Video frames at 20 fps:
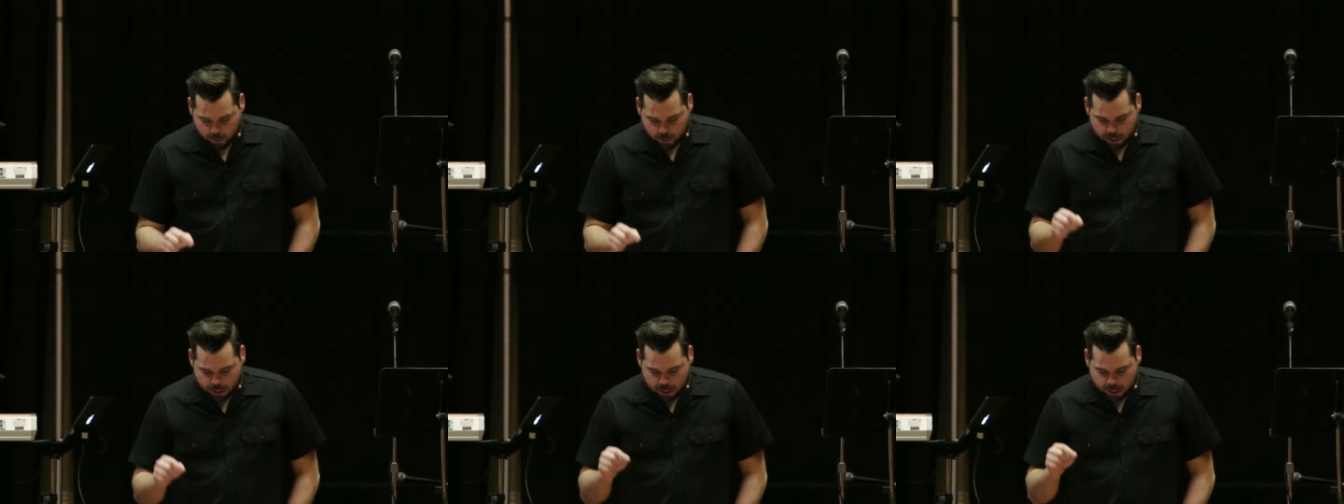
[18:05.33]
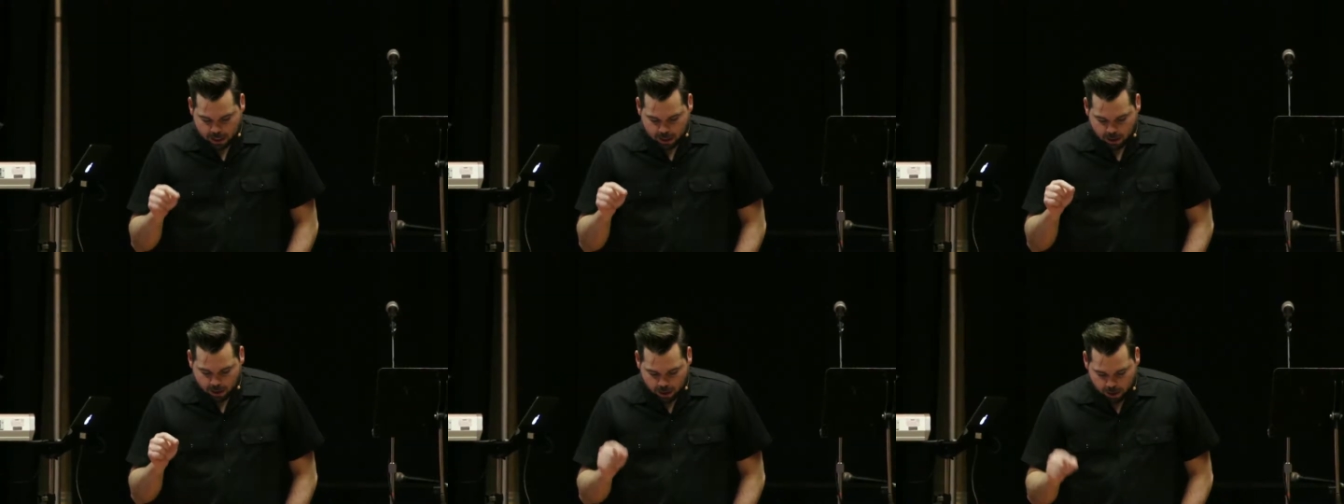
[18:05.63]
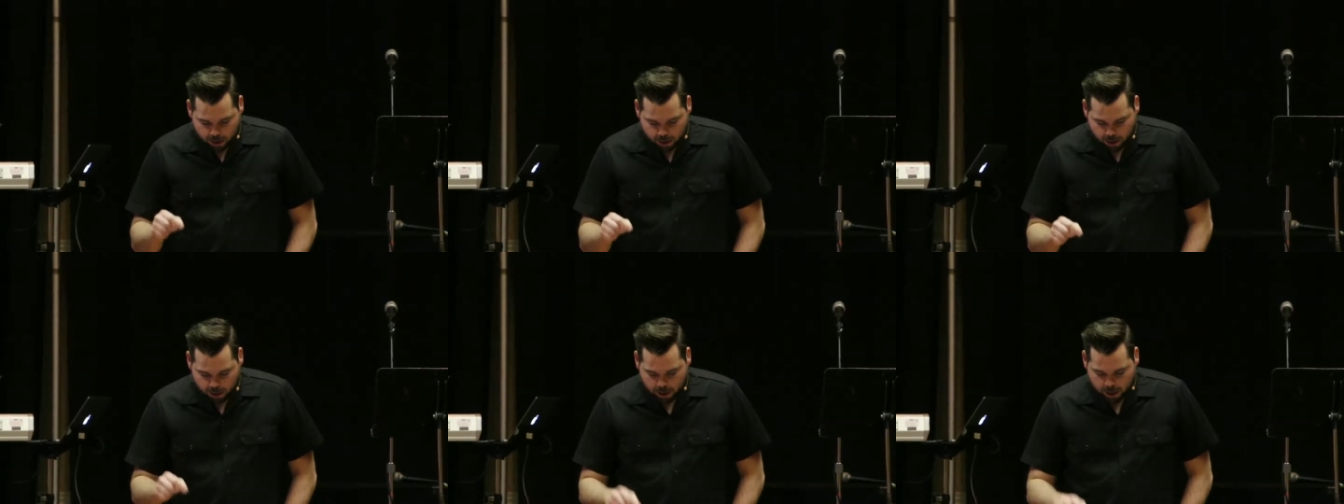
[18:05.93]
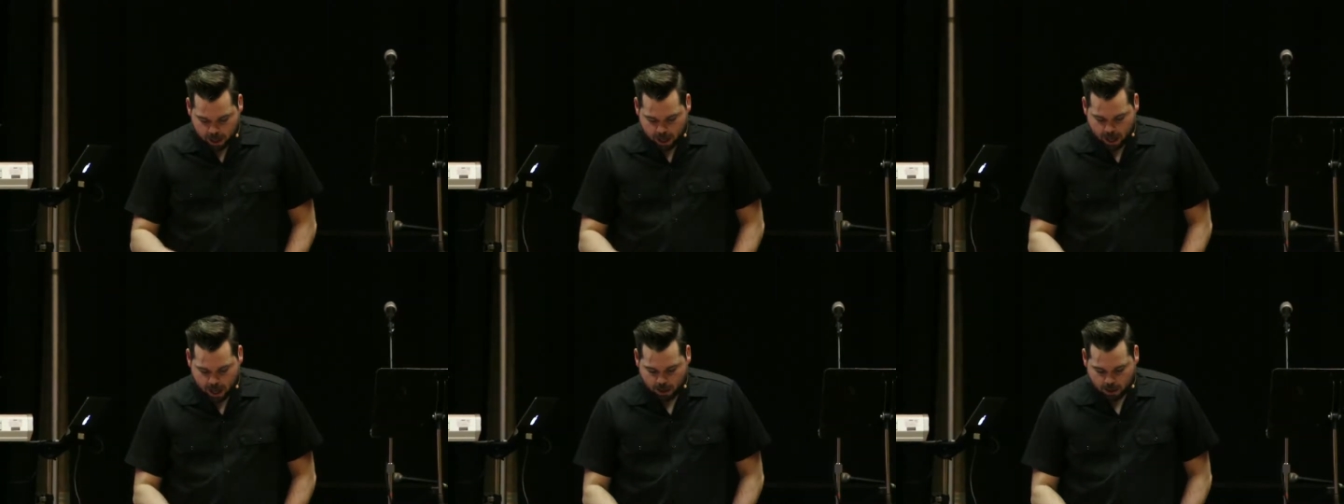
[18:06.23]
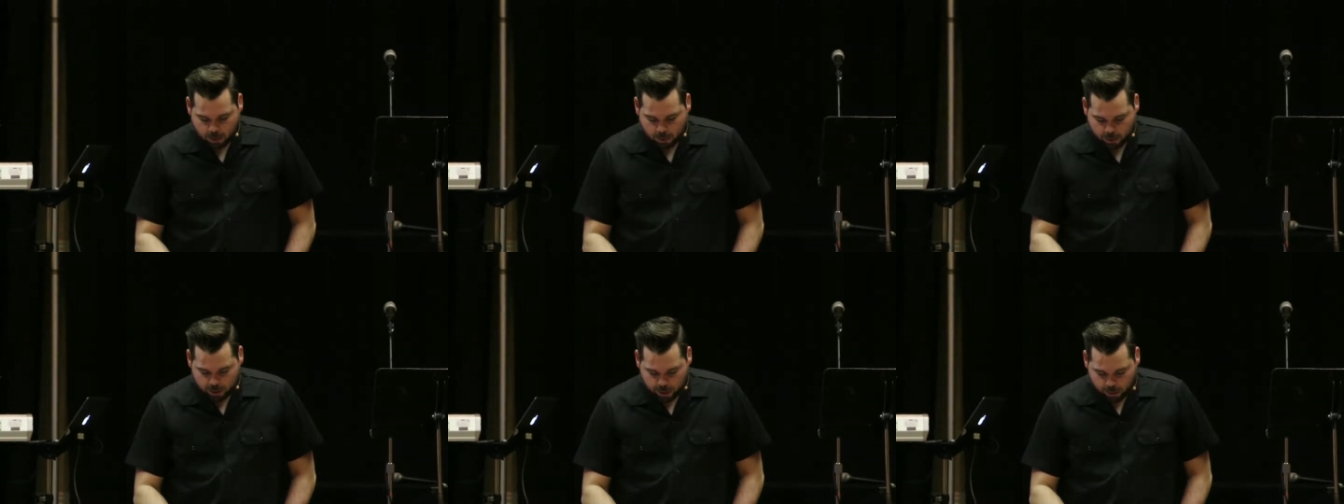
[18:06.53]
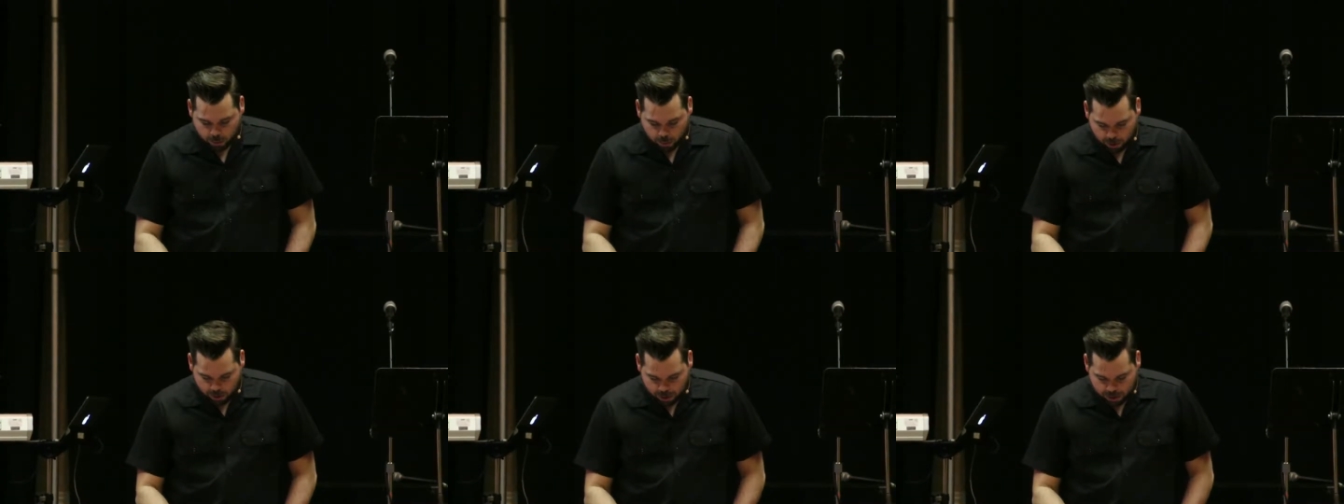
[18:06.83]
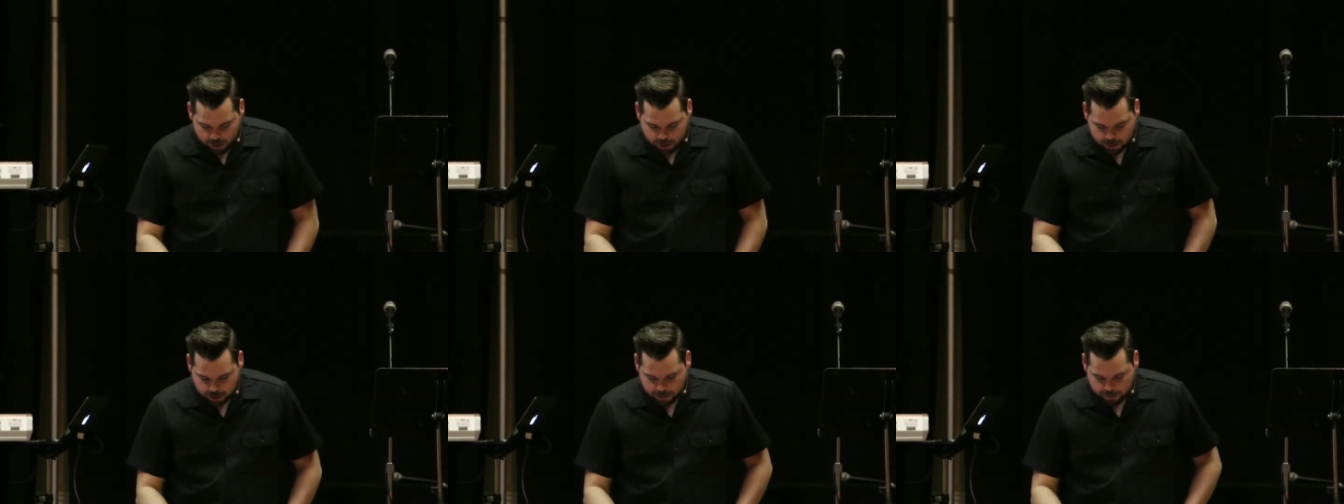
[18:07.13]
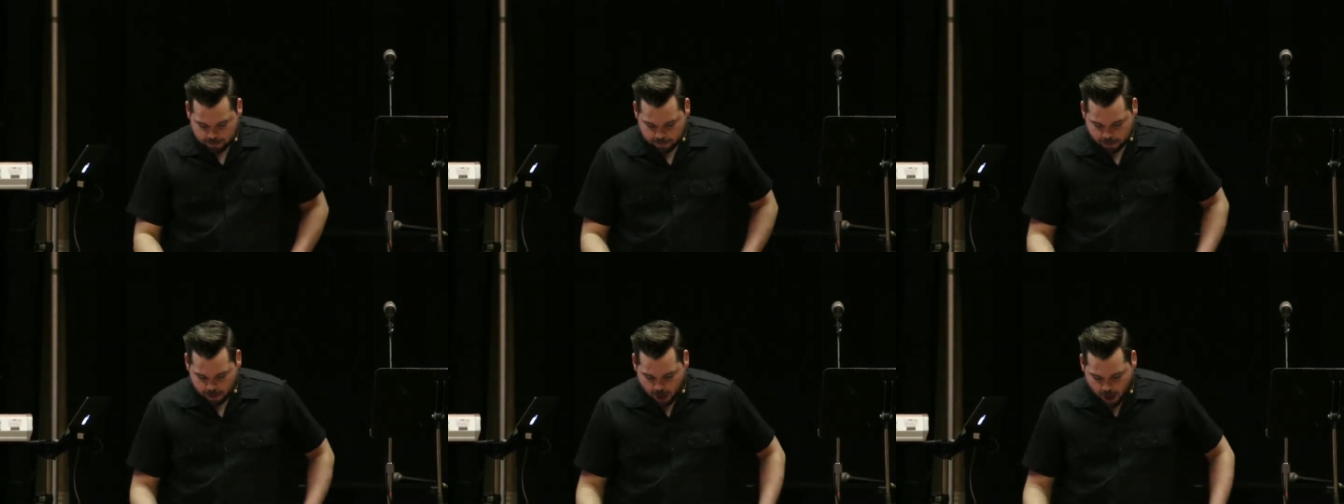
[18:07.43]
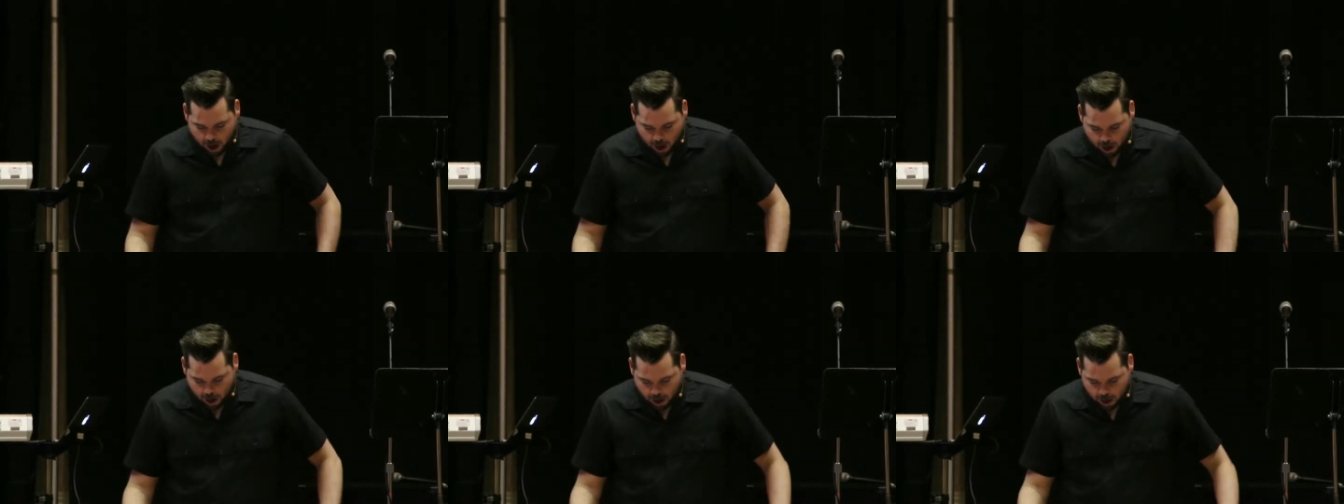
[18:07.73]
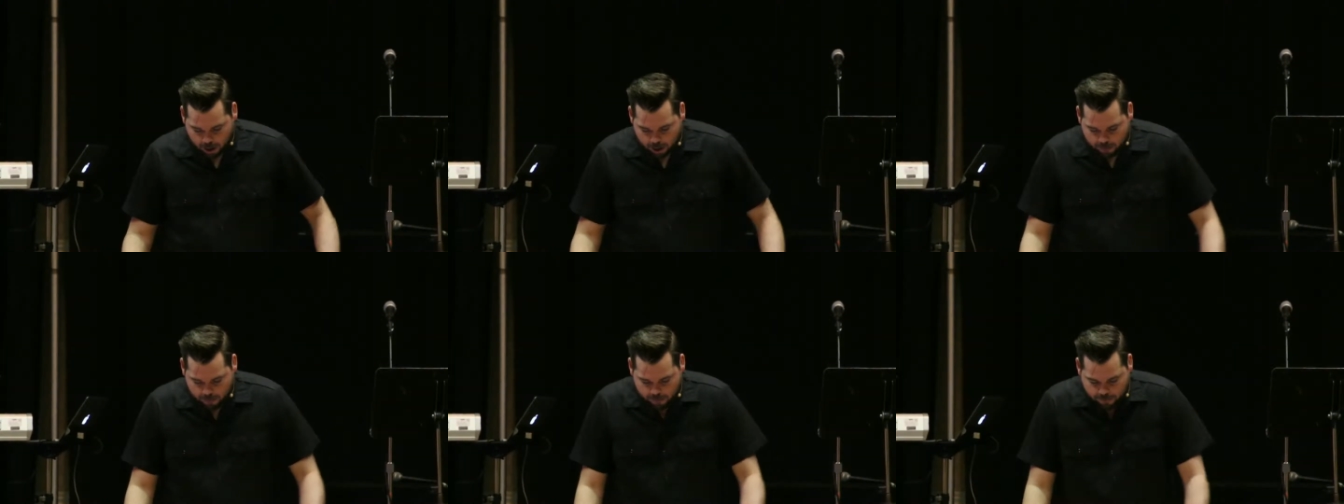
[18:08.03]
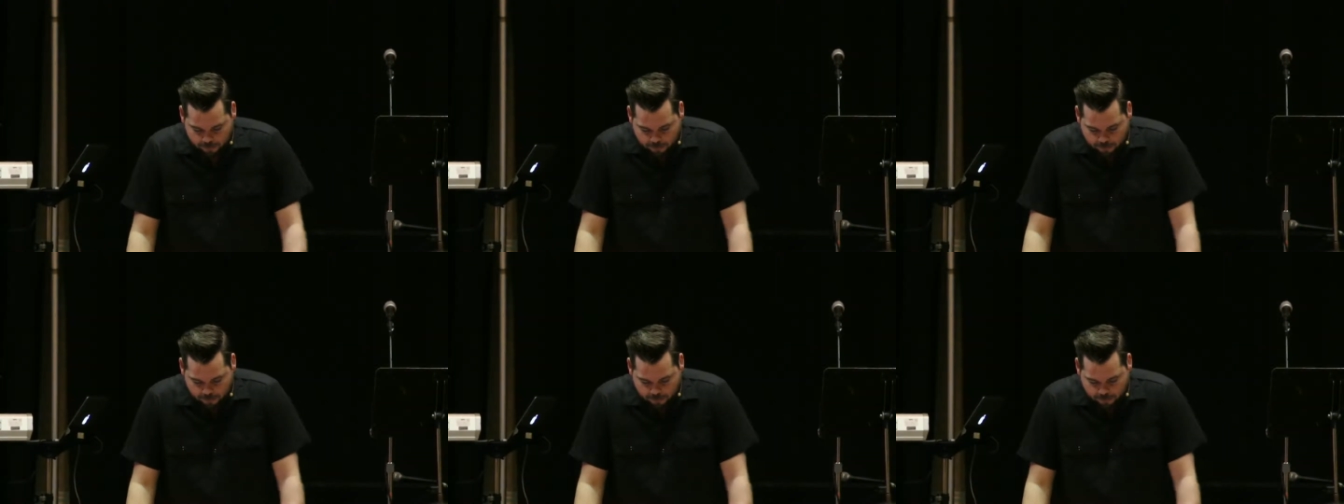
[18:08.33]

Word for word: we need to learn how to increase our